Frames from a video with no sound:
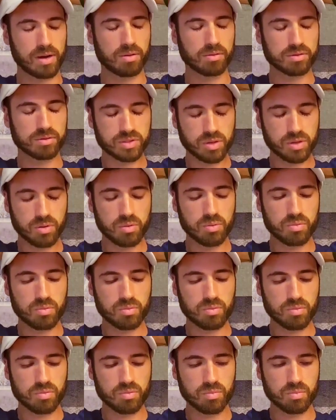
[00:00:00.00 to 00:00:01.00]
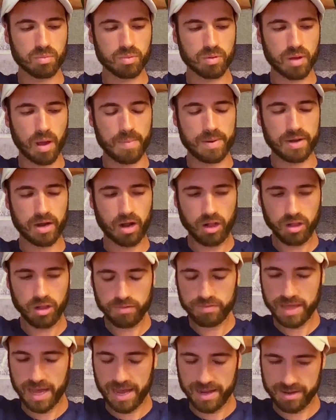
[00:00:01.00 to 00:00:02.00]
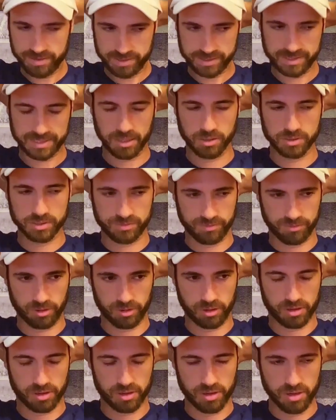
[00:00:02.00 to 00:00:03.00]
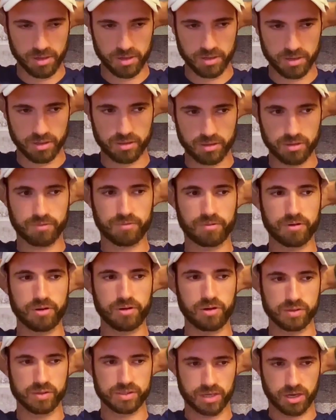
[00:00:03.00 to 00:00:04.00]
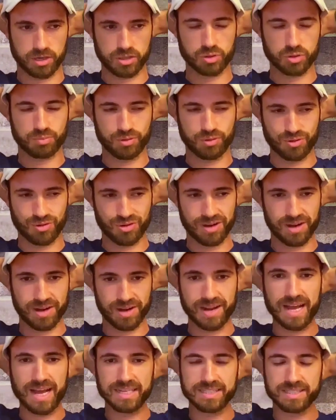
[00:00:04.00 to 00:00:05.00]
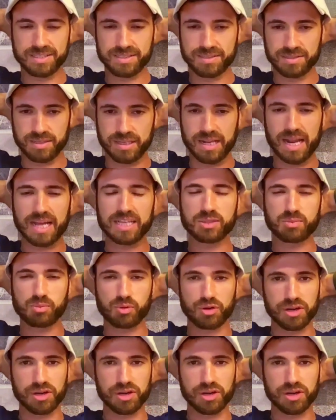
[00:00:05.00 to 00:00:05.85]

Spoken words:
So, I mean, all of that sounds for you as an entrepreneur, it adds pretty